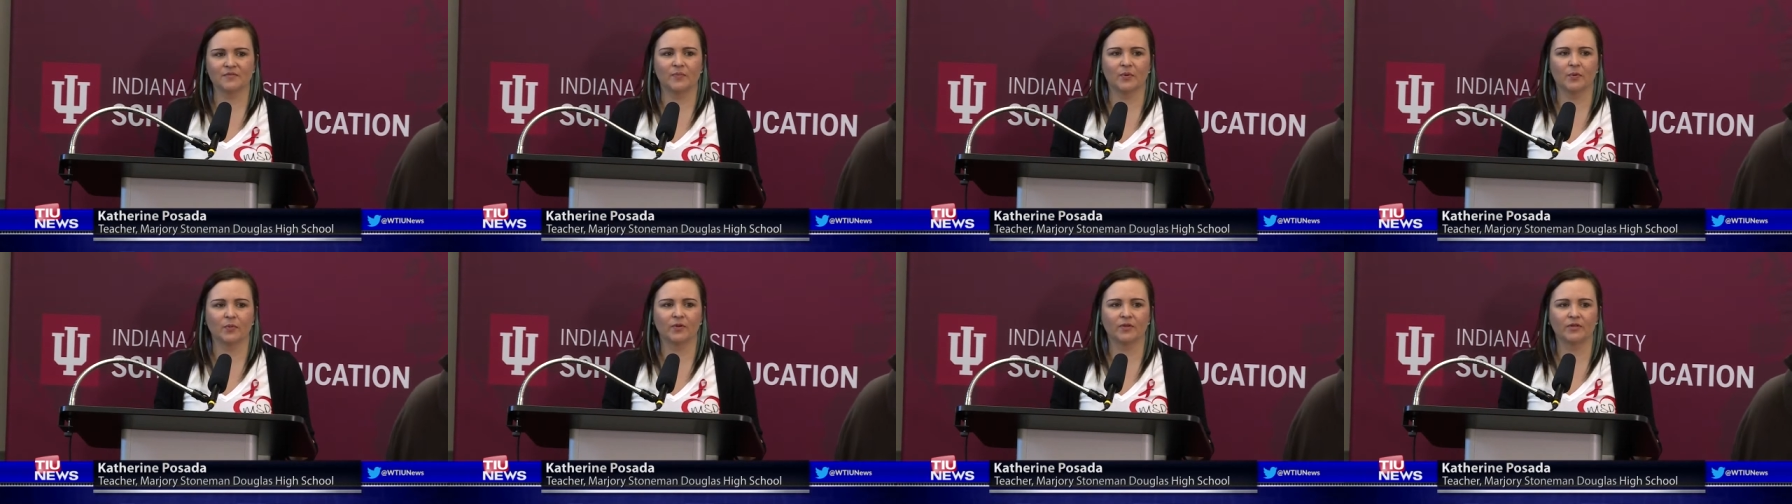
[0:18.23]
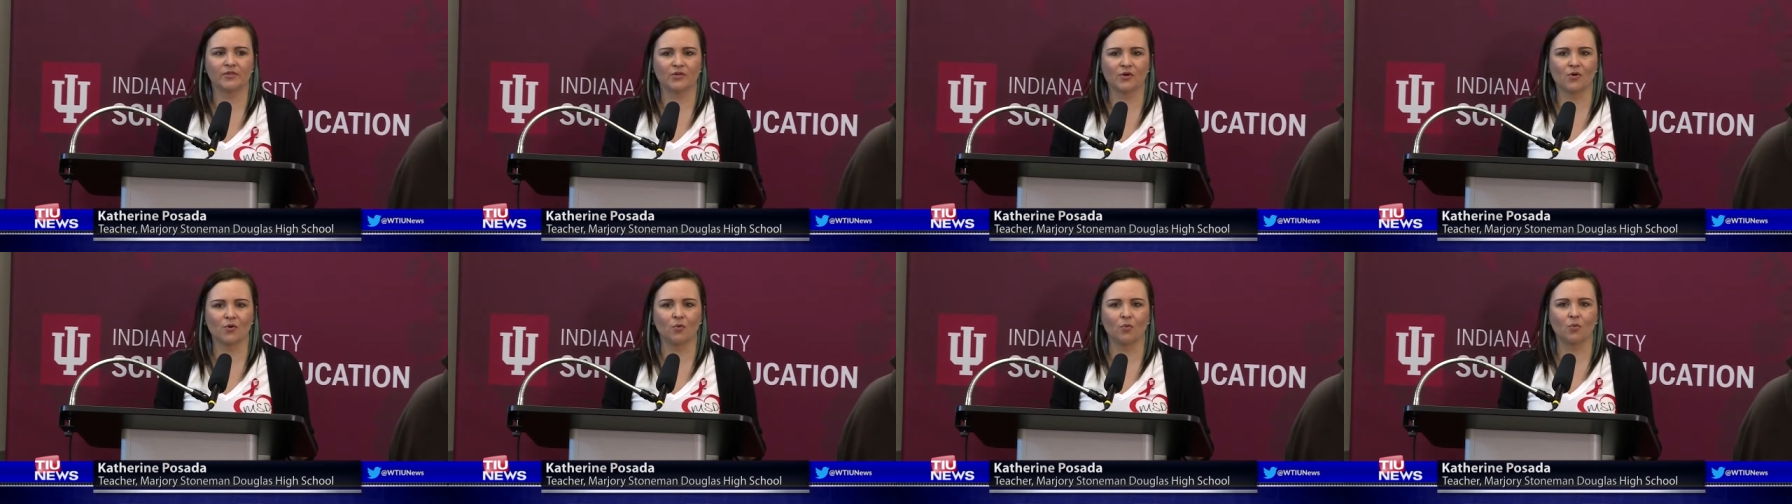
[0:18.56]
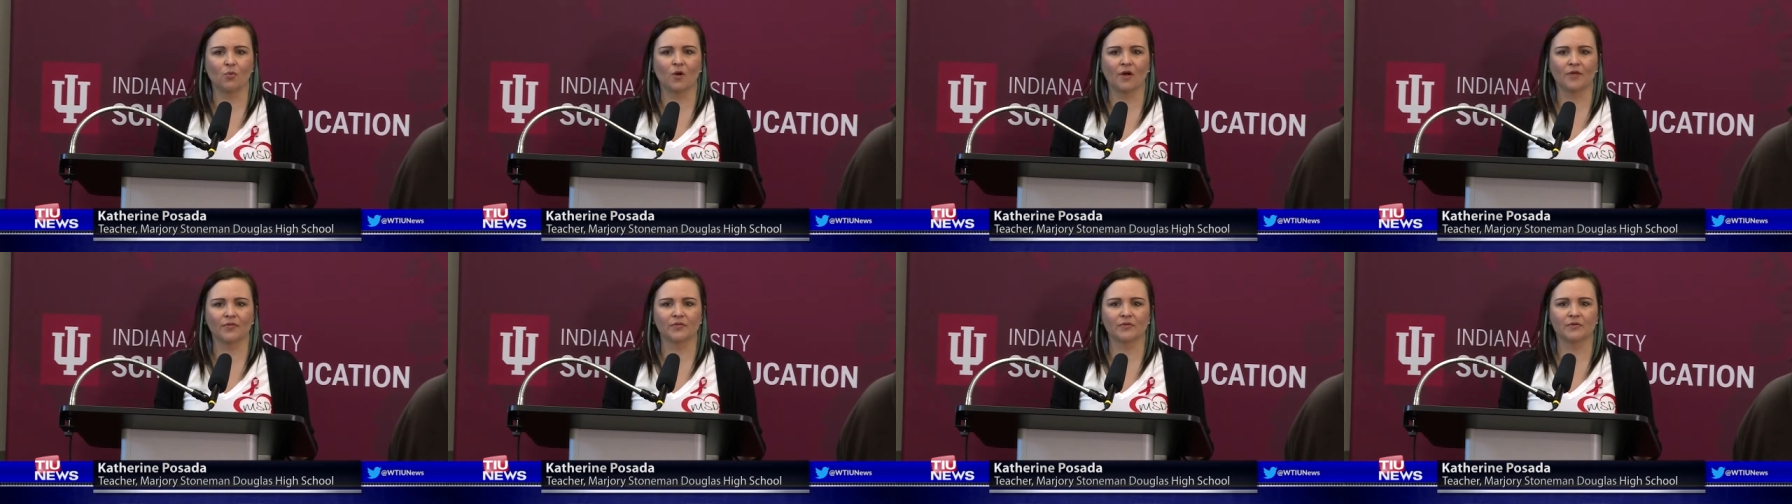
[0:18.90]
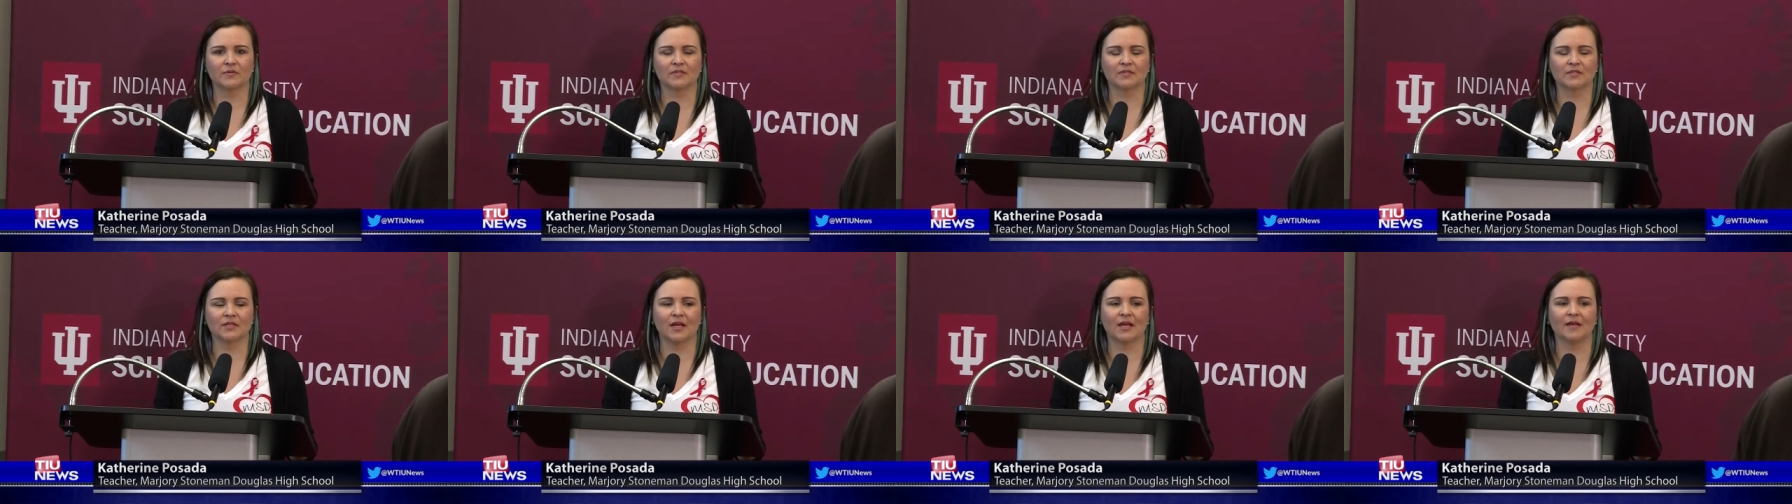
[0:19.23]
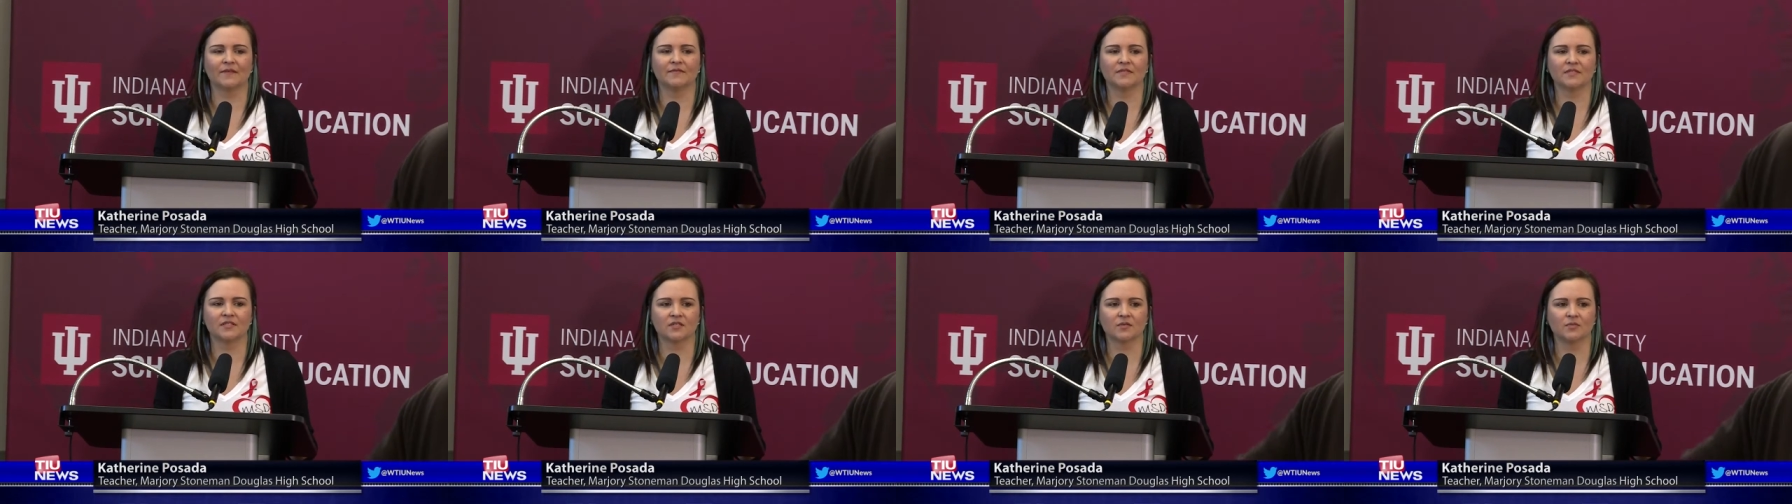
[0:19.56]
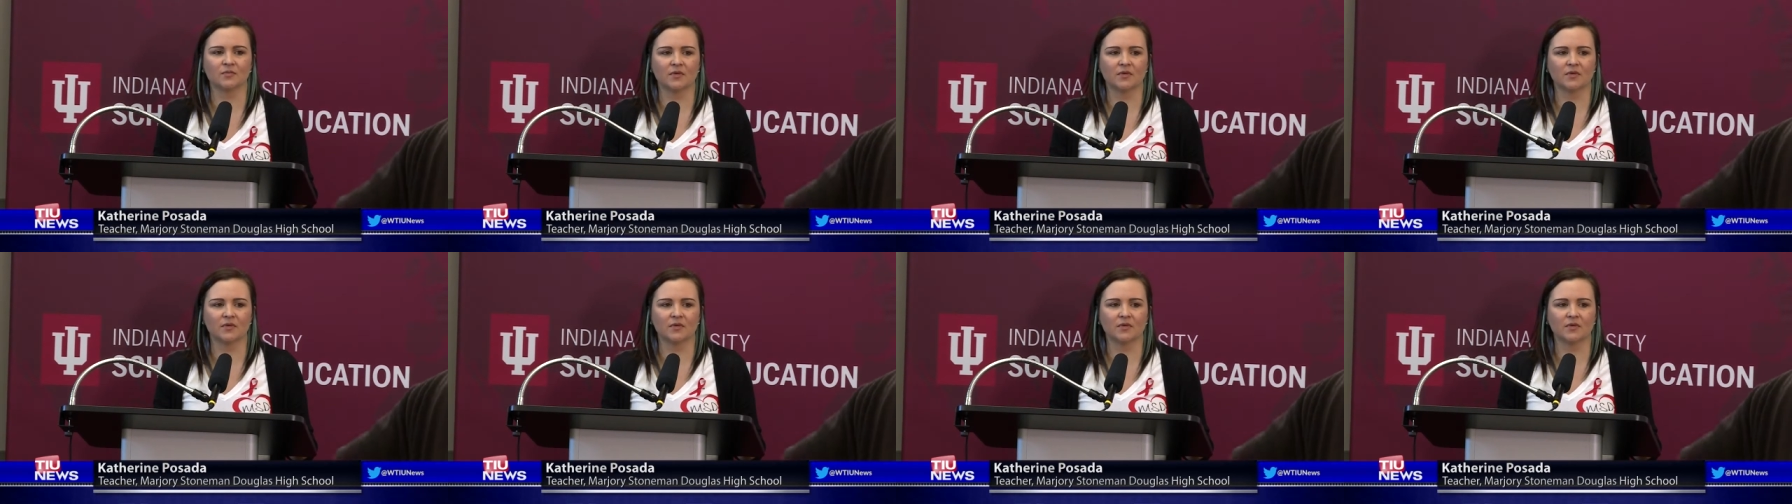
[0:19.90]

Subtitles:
but we don't want those lives to